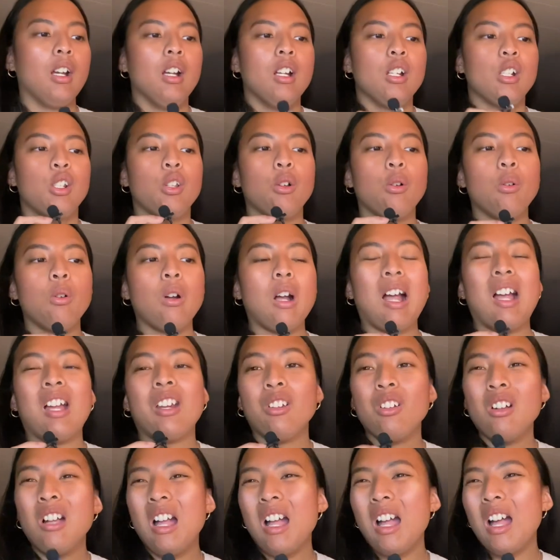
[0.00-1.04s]
so I
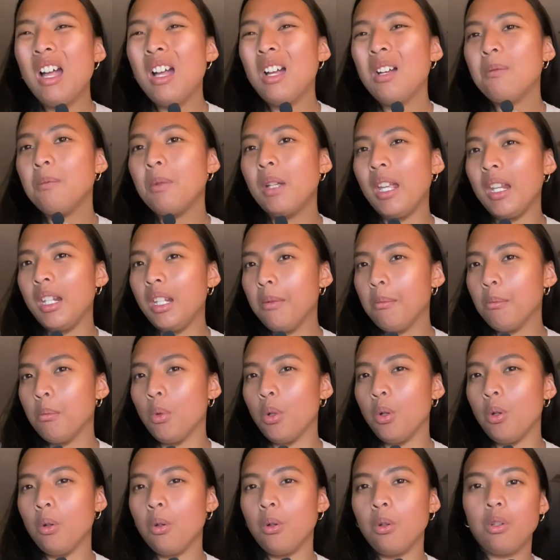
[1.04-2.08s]
don't have any
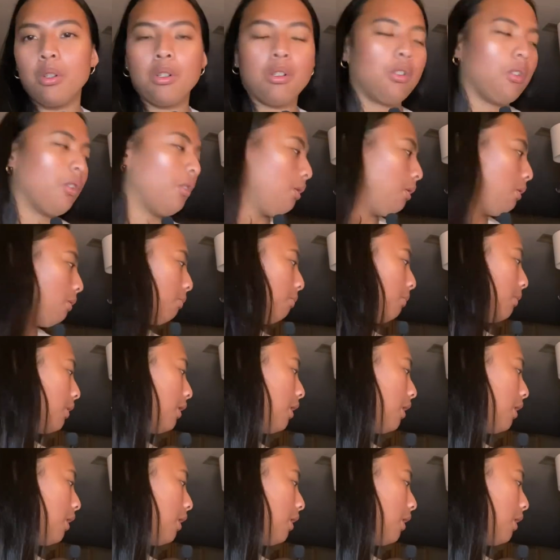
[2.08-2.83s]
more of